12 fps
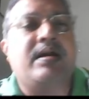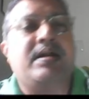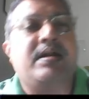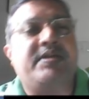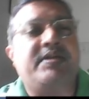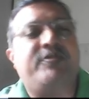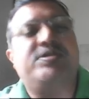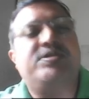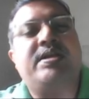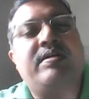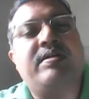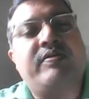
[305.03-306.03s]

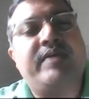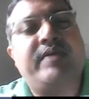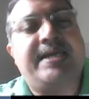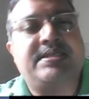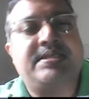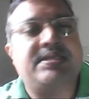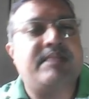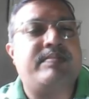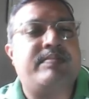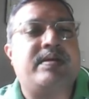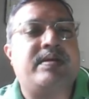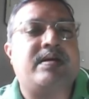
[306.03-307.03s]
Diffusion of gases
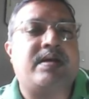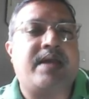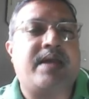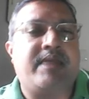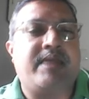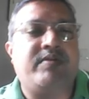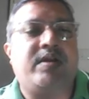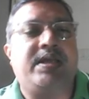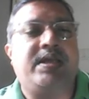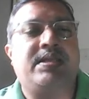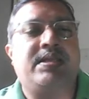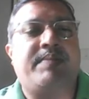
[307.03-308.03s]
in
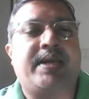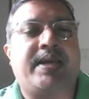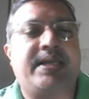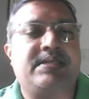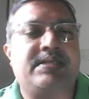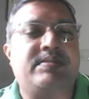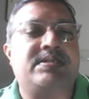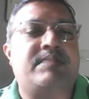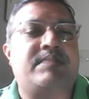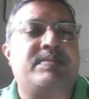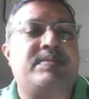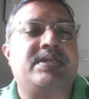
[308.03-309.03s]
alveoli, the mechanism is
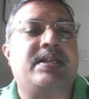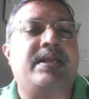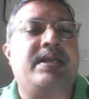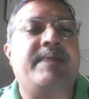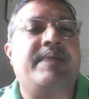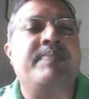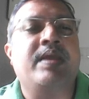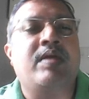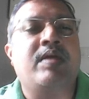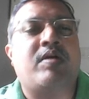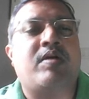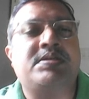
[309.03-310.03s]
represented here.
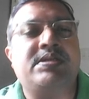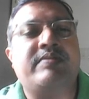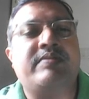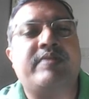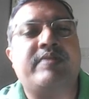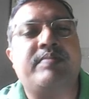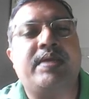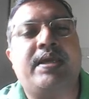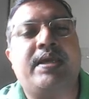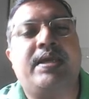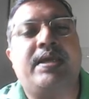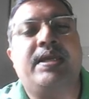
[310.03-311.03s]
Oxygen from
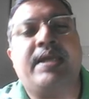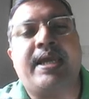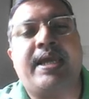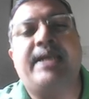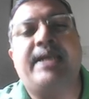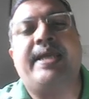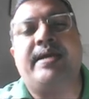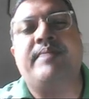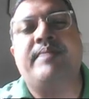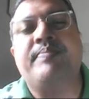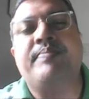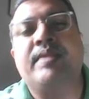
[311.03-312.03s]
the inhaled
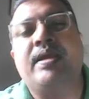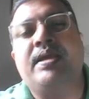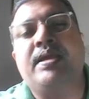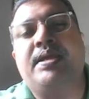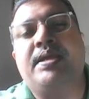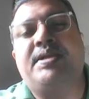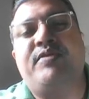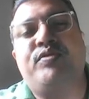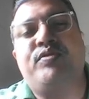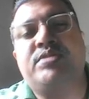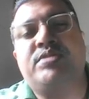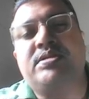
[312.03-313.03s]
air, it
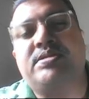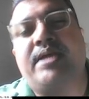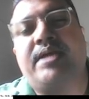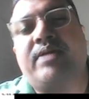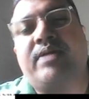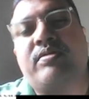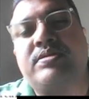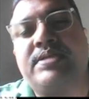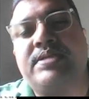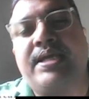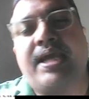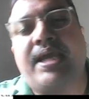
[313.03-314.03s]
diffuses across
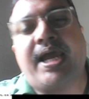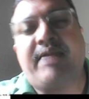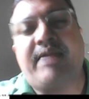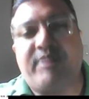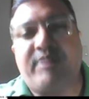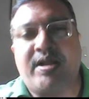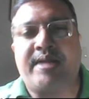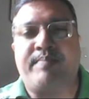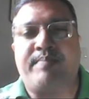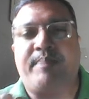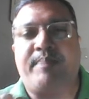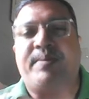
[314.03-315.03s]
the
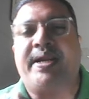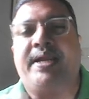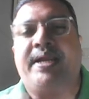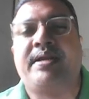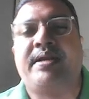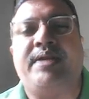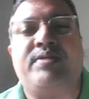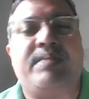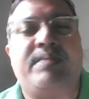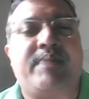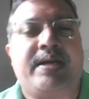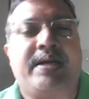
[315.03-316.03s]
alveolar membrane into
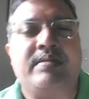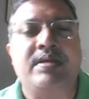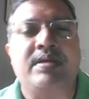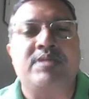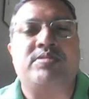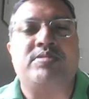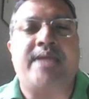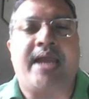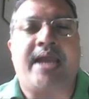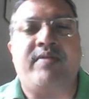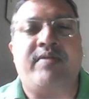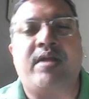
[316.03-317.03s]
the blood. So the
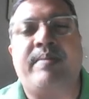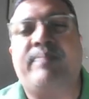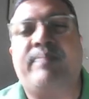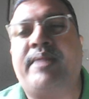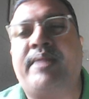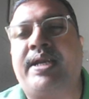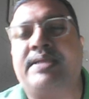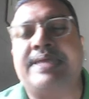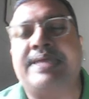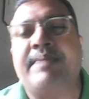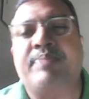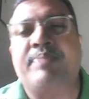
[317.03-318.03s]
alveolar membrane, it is
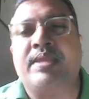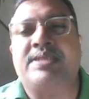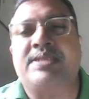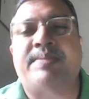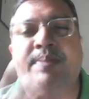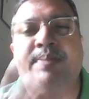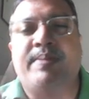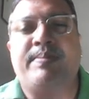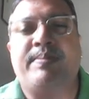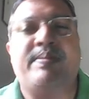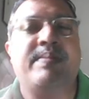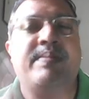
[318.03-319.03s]
a
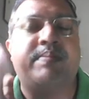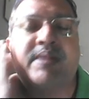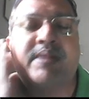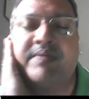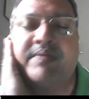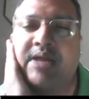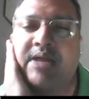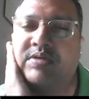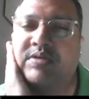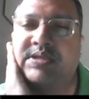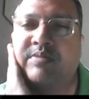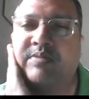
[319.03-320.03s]
semi-permeable membrane which
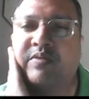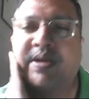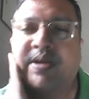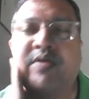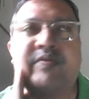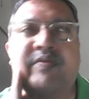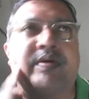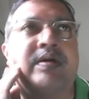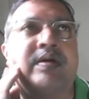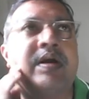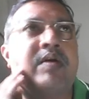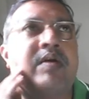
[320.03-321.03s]
allows the movement
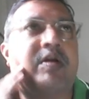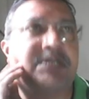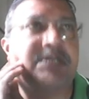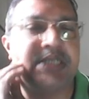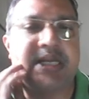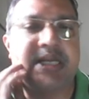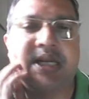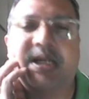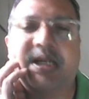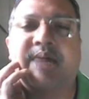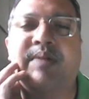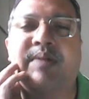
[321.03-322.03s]
of oxygen
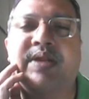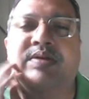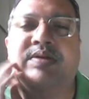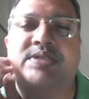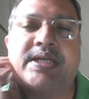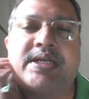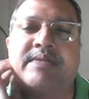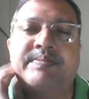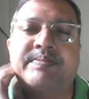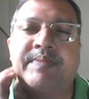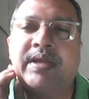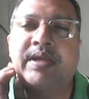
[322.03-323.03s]
and carbon dioxide
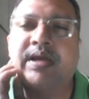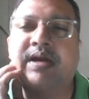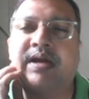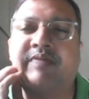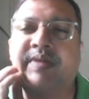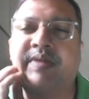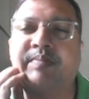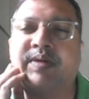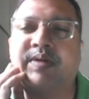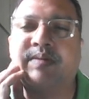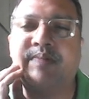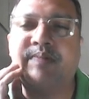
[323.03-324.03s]

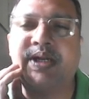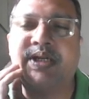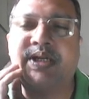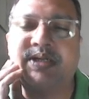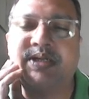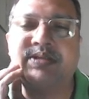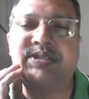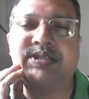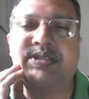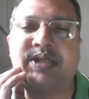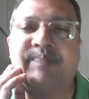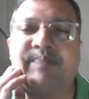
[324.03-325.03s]
from blood
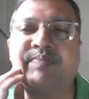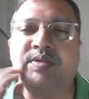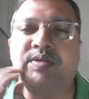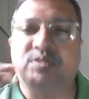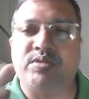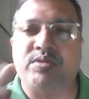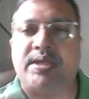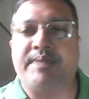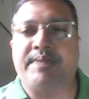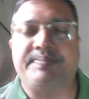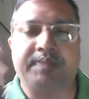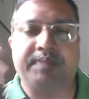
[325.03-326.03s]
stream to
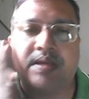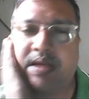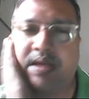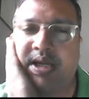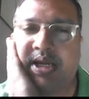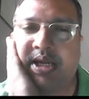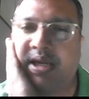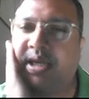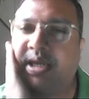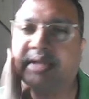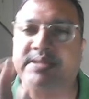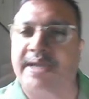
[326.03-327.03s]
the lung
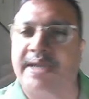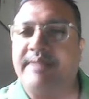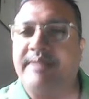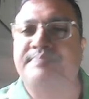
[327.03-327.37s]
air side.